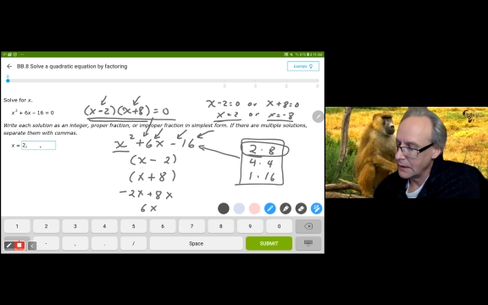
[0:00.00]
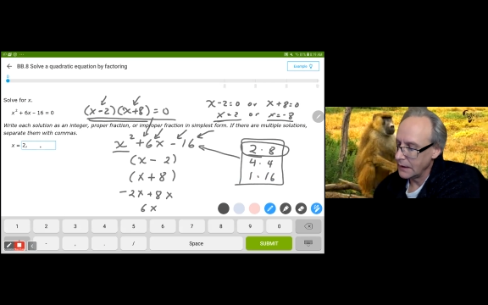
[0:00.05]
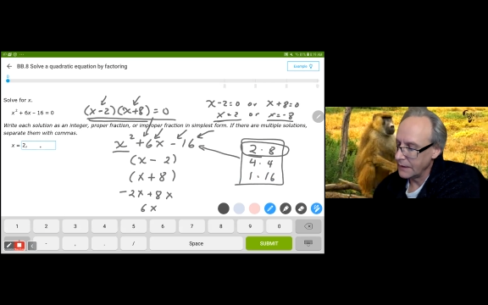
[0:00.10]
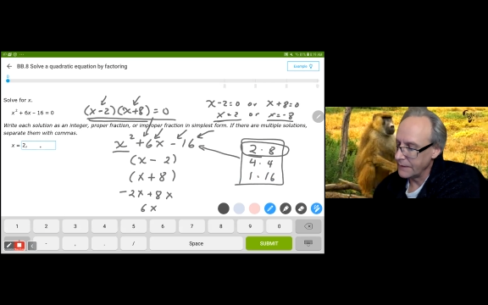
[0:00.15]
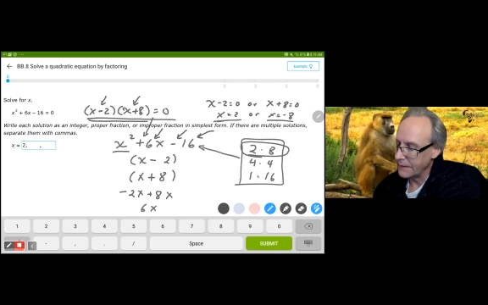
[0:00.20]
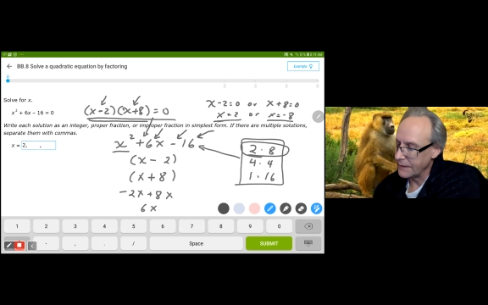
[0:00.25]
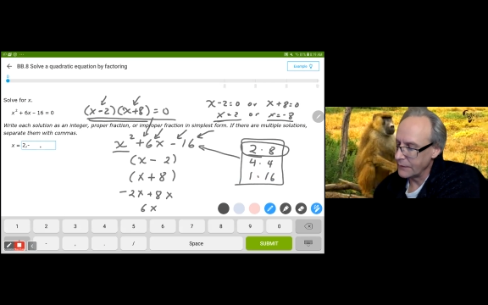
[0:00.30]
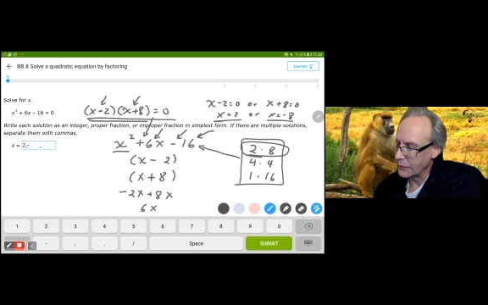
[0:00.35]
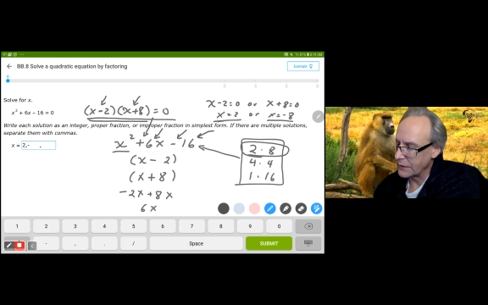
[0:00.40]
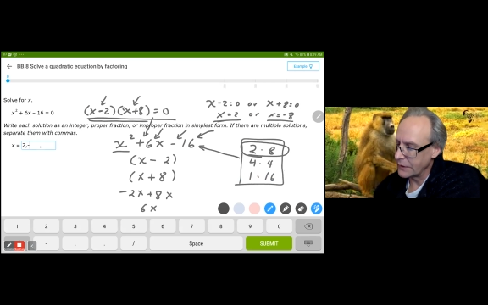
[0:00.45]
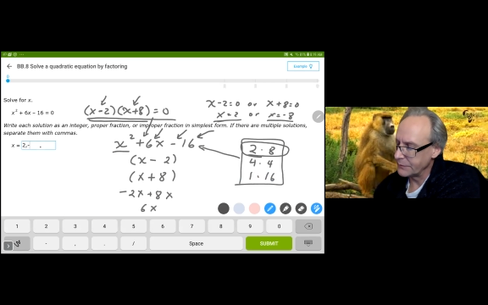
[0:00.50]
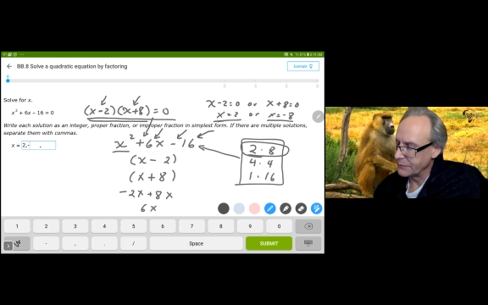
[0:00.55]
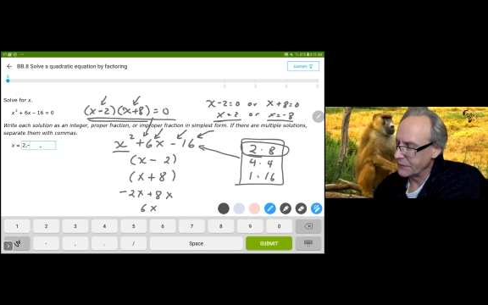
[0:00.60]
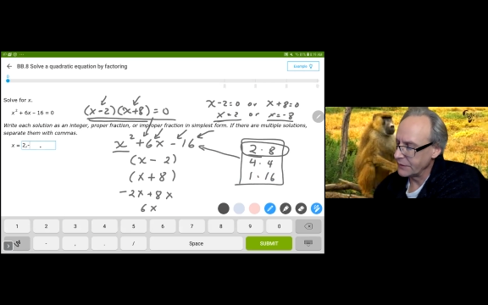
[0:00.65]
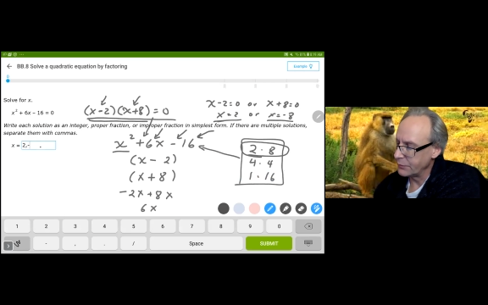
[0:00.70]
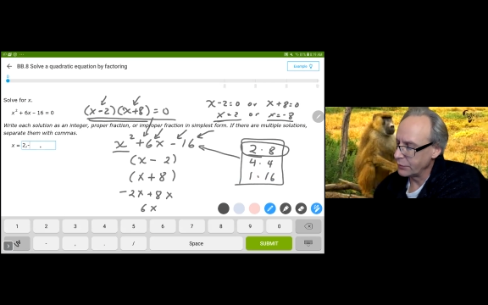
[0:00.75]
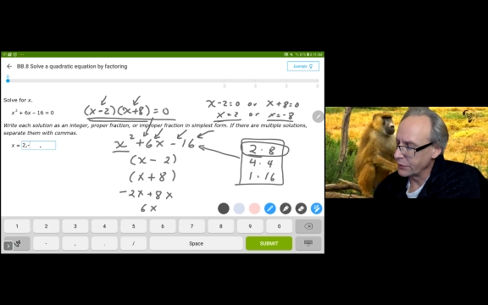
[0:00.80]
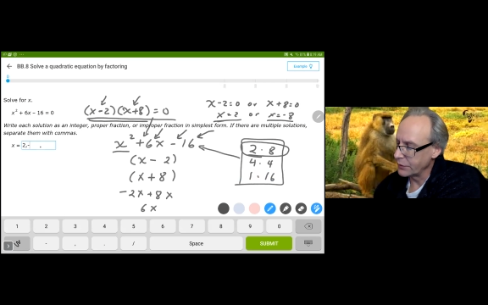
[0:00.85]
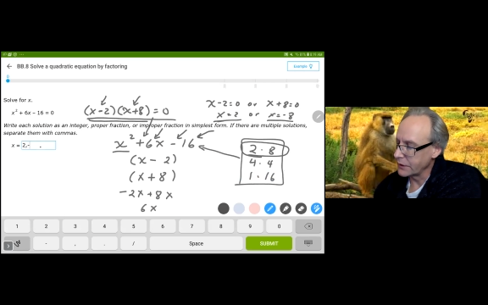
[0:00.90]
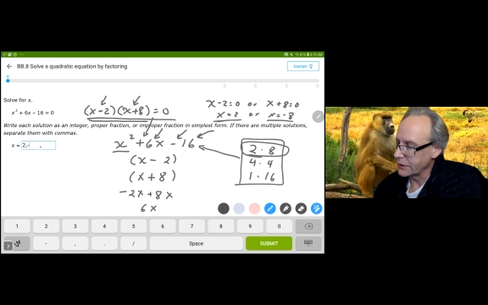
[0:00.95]
And they want me to
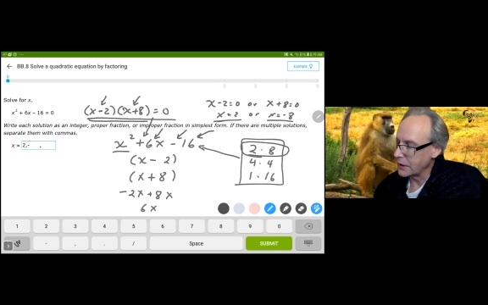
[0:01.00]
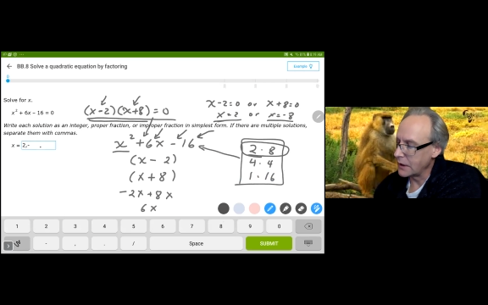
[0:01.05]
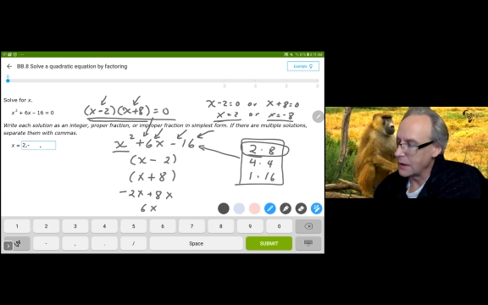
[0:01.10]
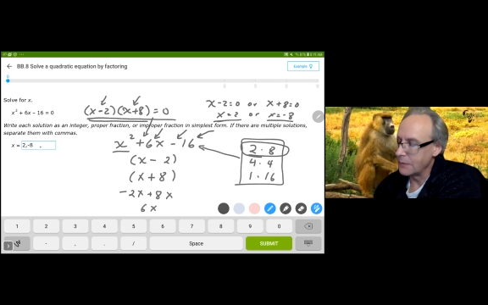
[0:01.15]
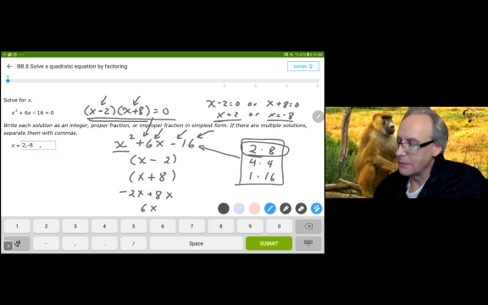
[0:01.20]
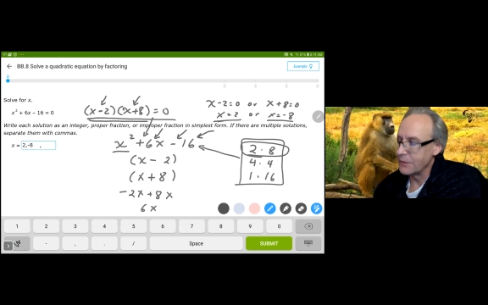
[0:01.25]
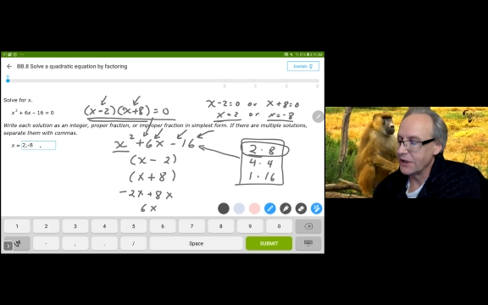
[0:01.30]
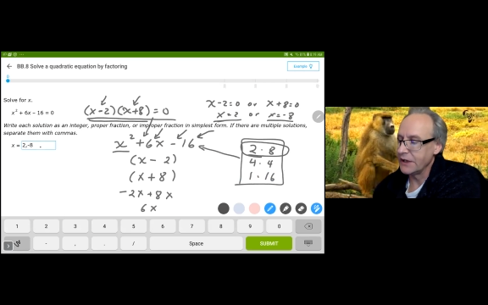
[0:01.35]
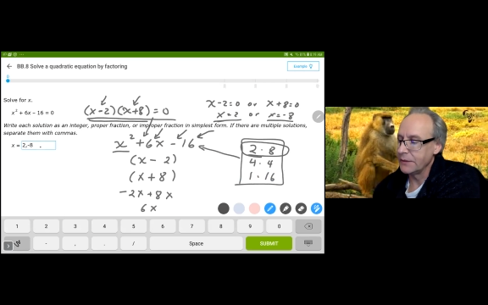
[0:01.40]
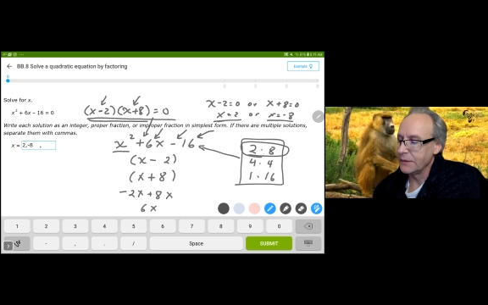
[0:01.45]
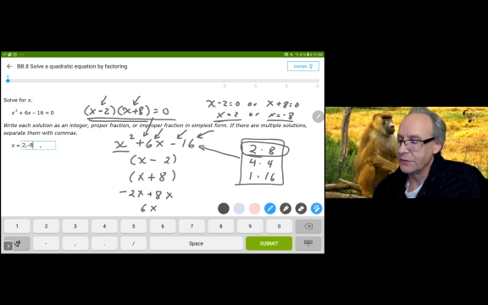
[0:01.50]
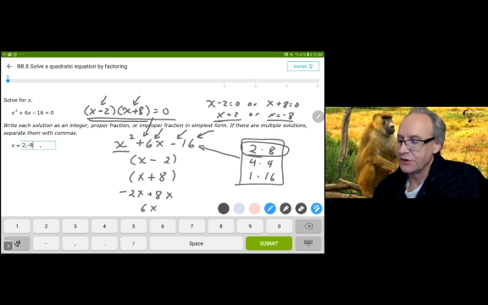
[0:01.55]
put a comma in